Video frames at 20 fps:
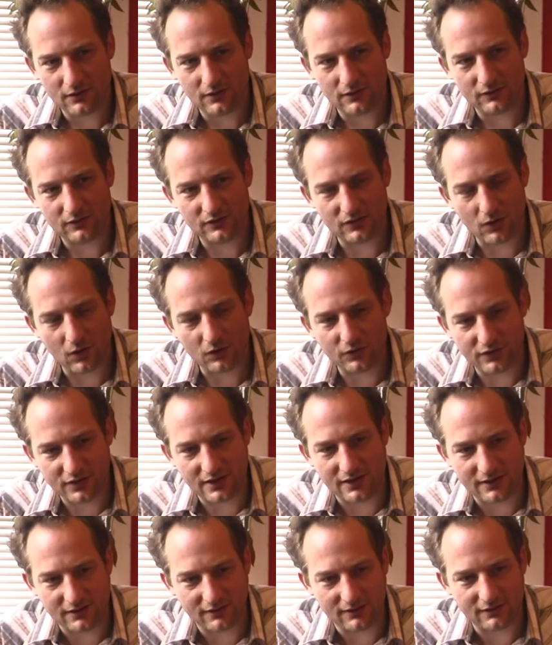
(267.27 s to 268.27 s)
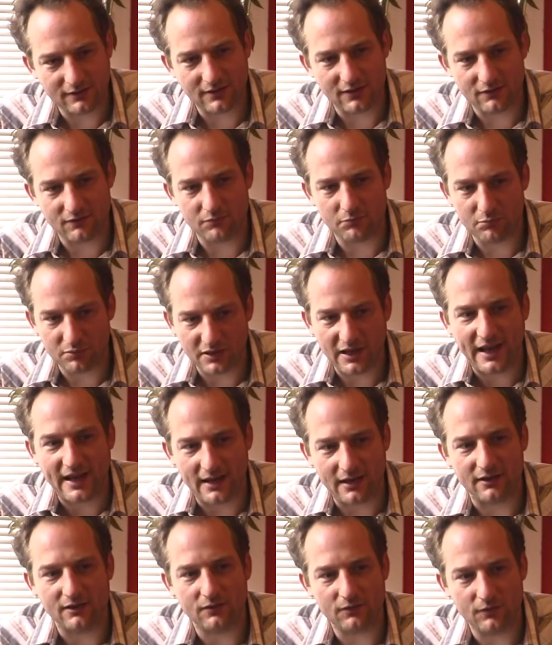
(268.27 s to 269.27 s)
salty instead of
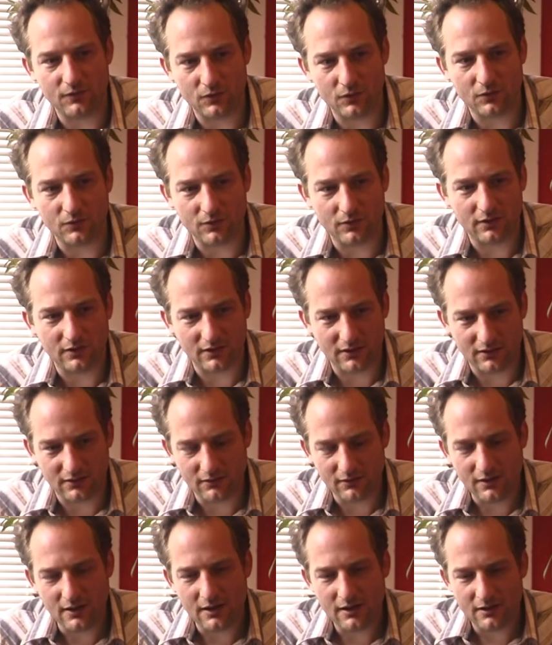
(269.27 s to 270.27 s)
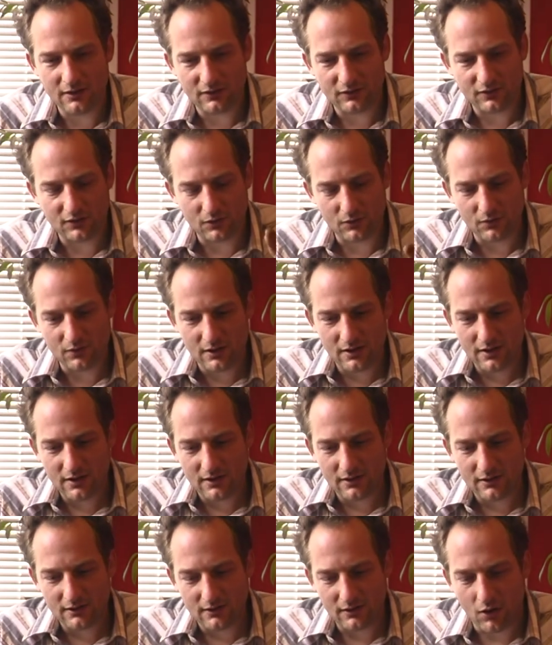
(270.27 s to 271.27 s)
bland food, you know. So
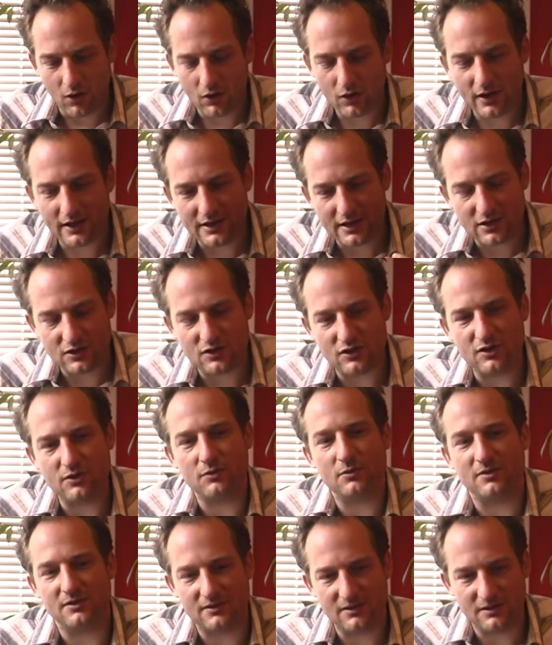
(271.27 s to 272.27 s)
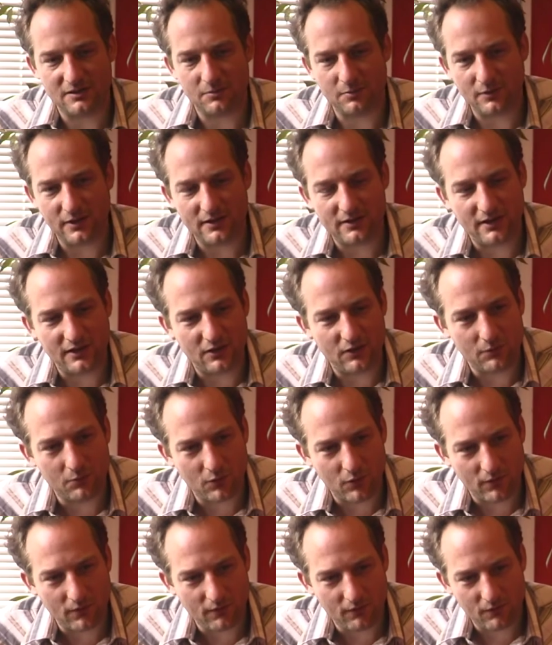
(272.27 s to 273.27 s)
all I can do is display the
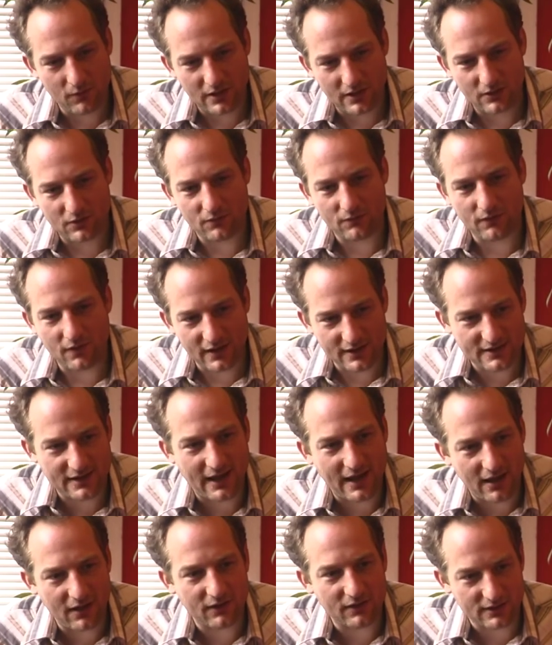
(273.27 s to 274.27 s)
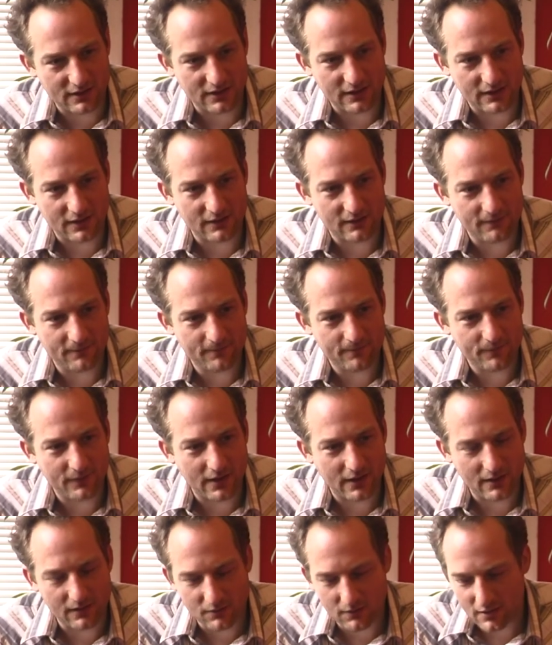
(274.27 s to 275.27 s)
inner vitality,
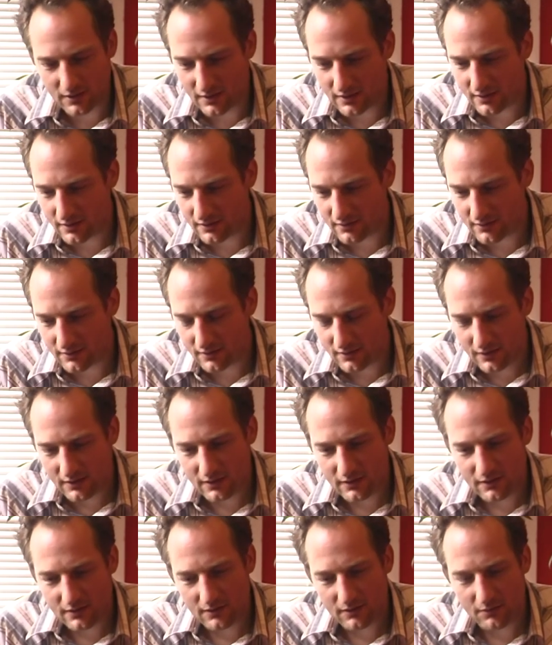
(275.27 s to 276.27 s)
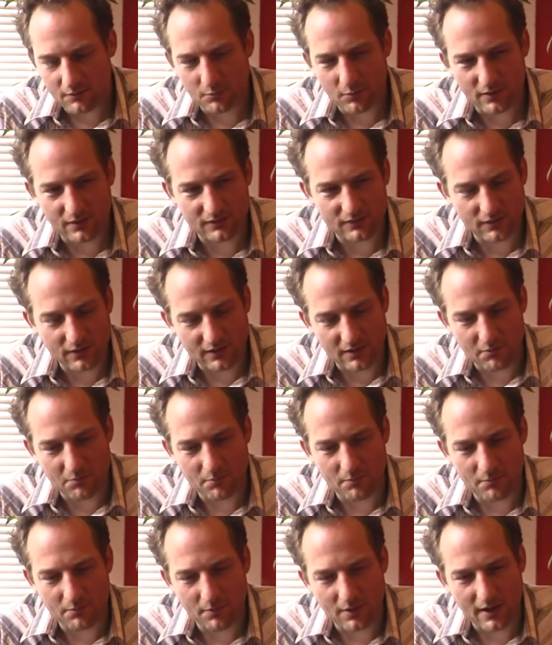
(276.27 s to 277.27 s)
and so I
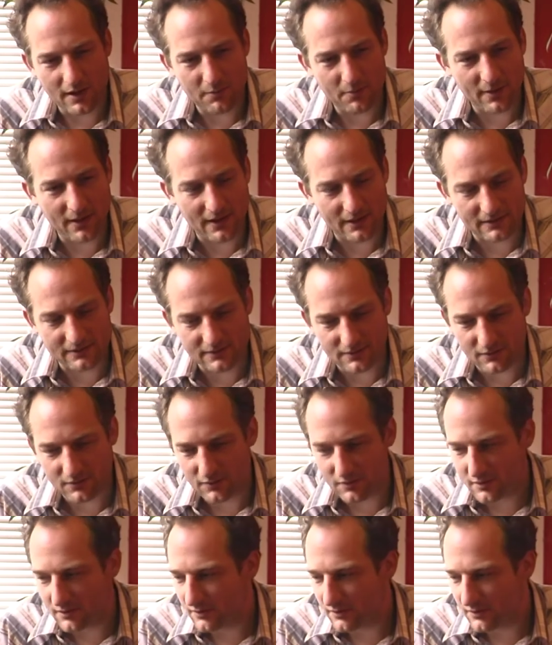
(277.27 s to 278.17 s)
can bypass the